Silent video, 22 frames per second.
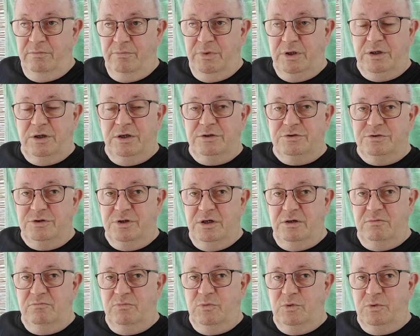The kids are
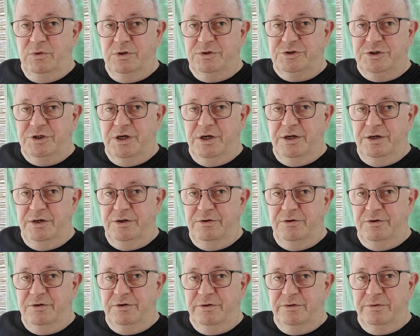getting more educated
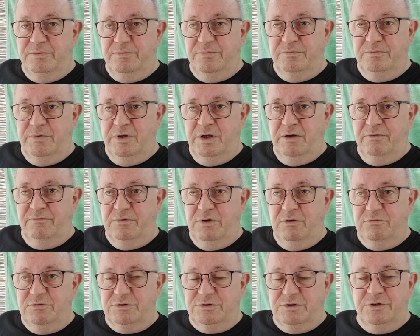here. I've
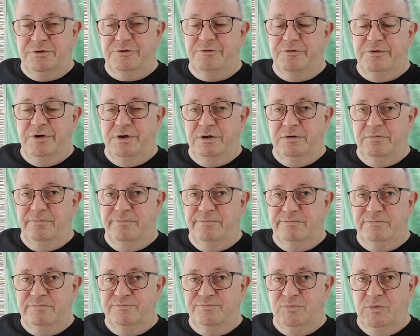noticed a trend.
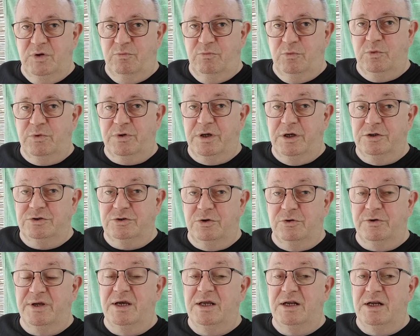The more kids are
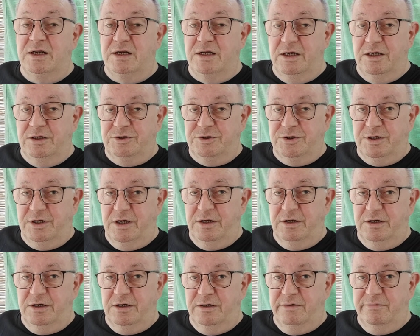getting educated.